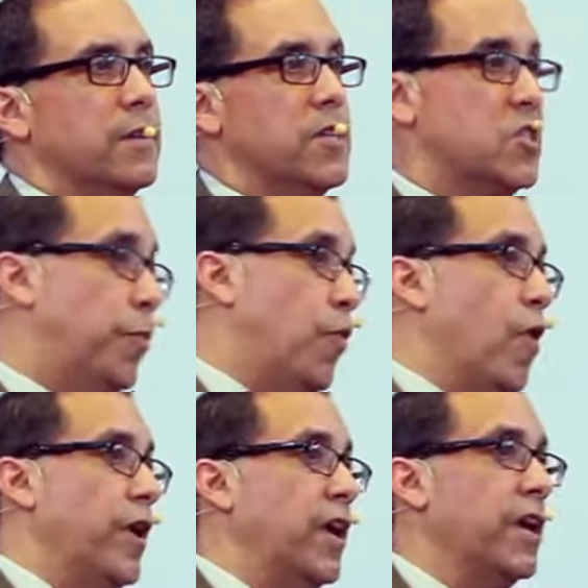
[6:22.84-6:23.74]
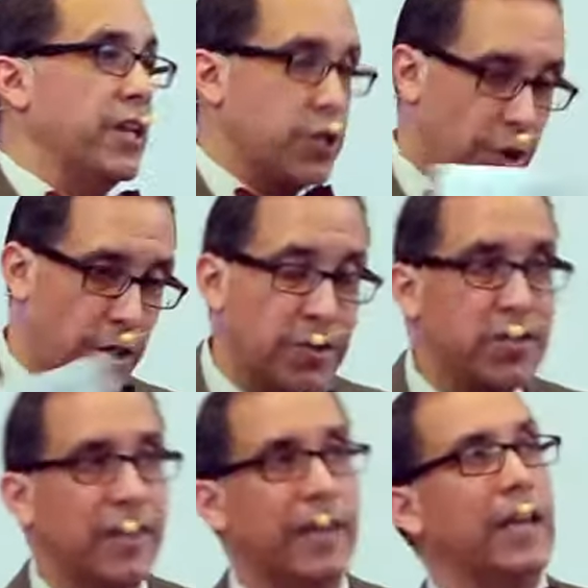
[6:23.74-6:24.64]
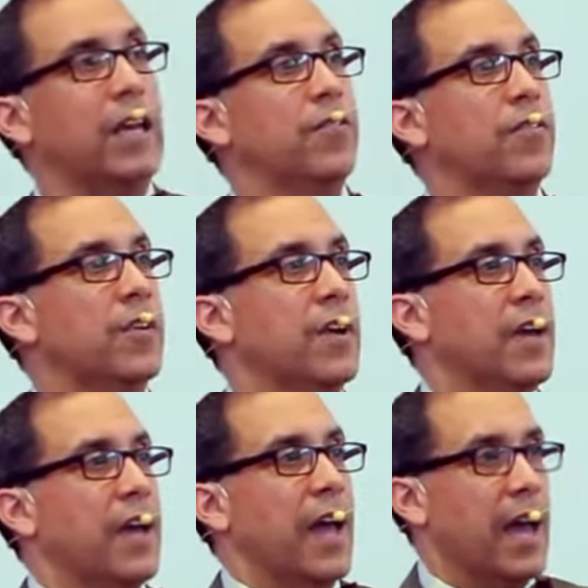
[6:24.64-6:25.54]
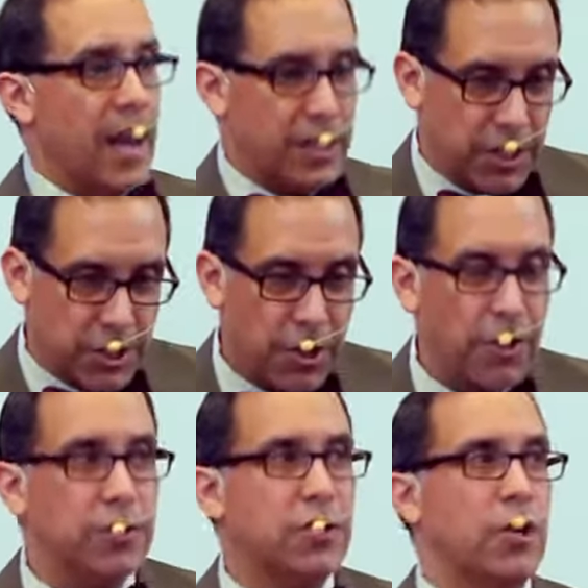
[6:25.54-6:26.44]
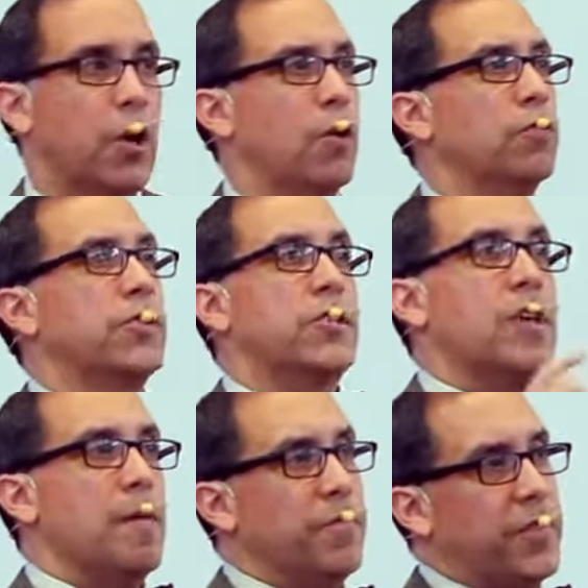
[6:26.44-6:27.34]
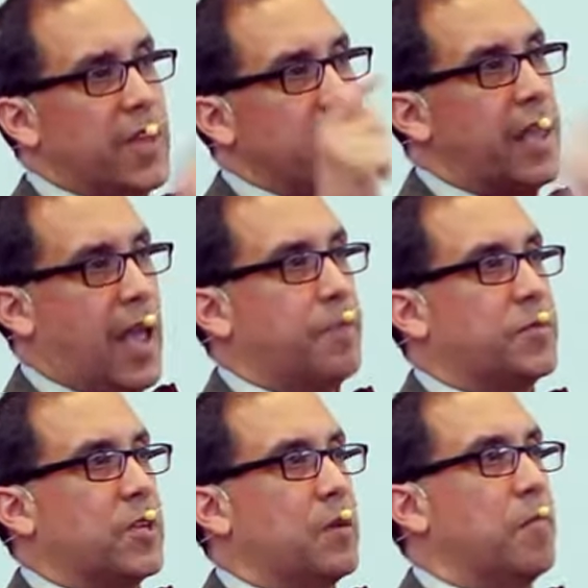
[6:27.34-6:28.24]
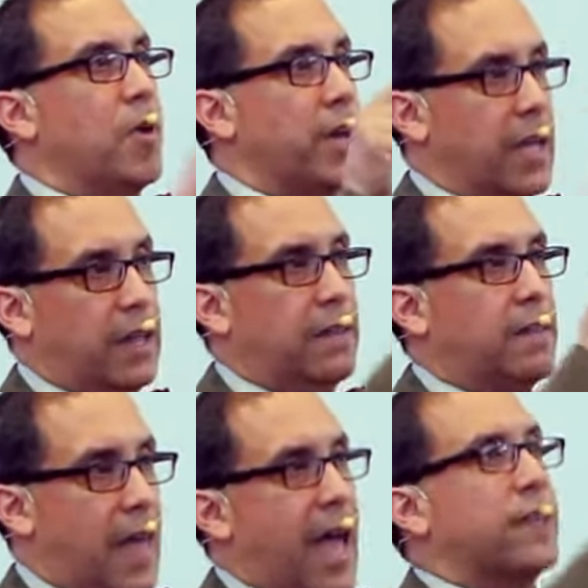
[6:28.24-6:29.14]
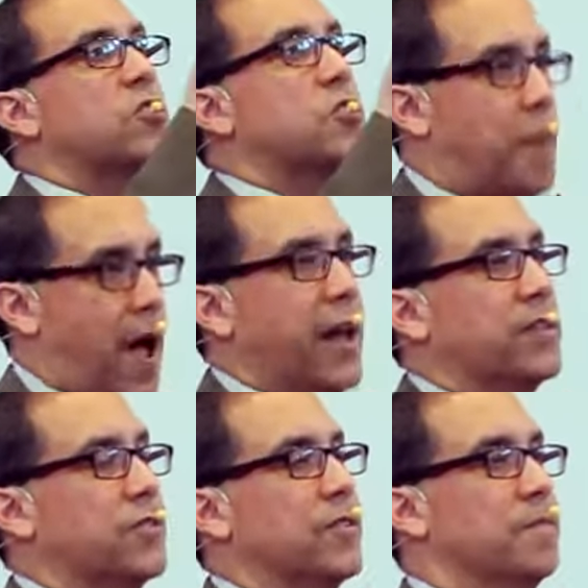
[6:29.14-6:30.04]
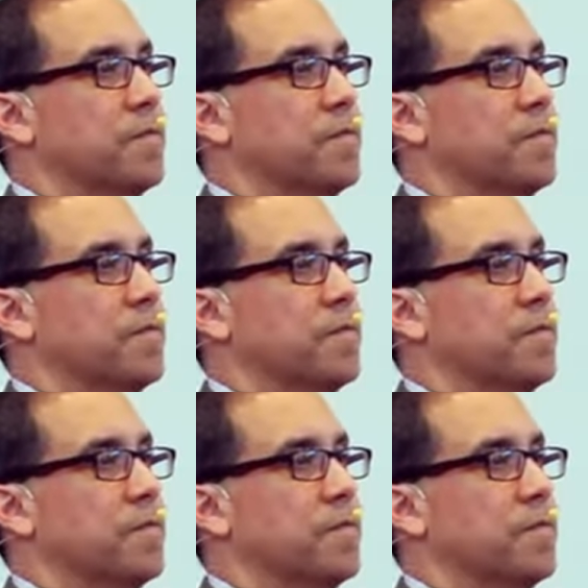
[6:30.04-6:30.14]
Disappointed, he turned to leave, and as he turned to go, something kept him in that spot.